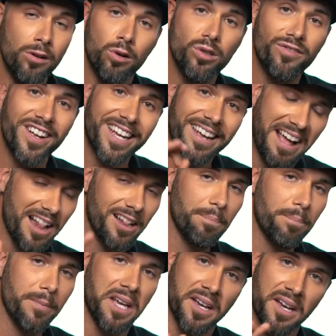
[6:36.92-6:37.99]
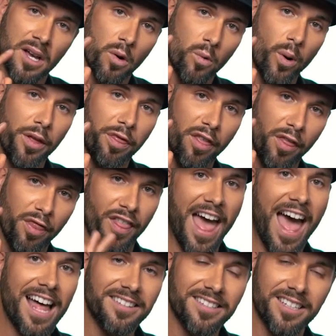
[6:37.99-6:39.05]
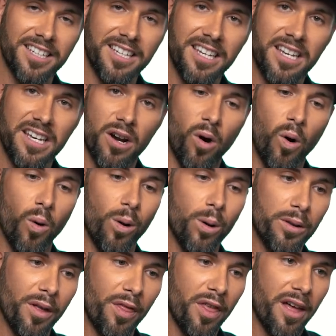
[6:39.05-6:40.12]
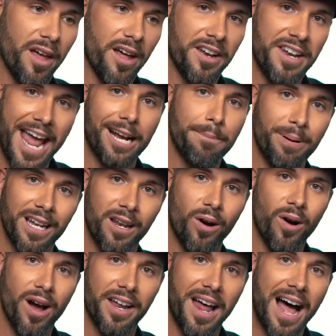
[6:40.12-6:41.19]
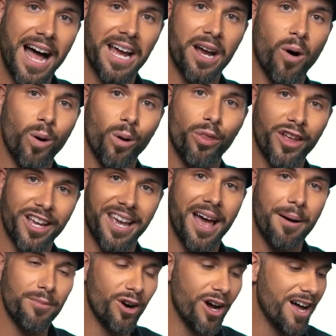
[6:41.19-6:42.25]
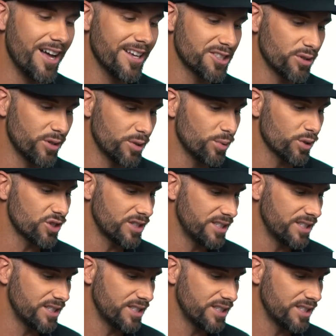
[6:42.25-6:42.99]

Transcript: Ludwig helped me with that. He hold the neck pillow and I hold the camera, so it was